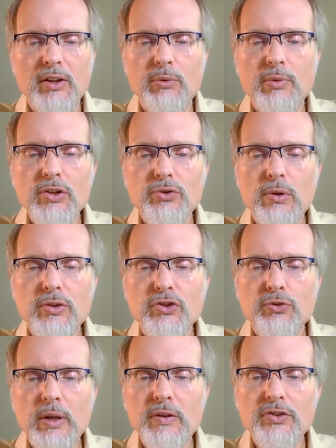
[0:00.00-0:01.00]
The
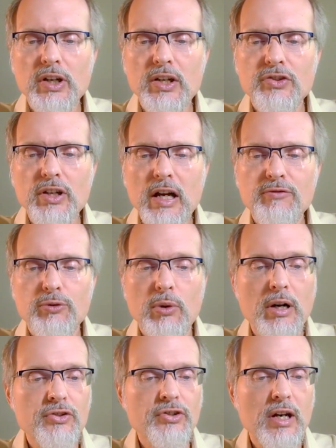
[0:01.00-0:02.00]
resources we have set aside for
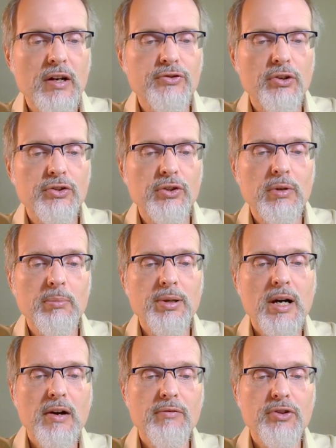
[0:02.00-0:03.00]
ourselves are too
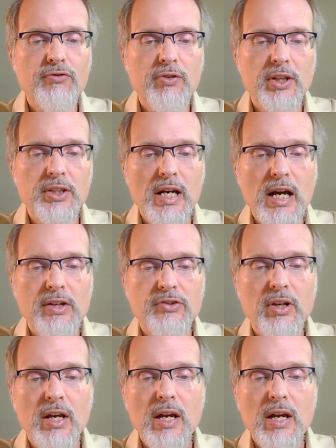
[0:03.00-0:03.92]
impoverished for the task.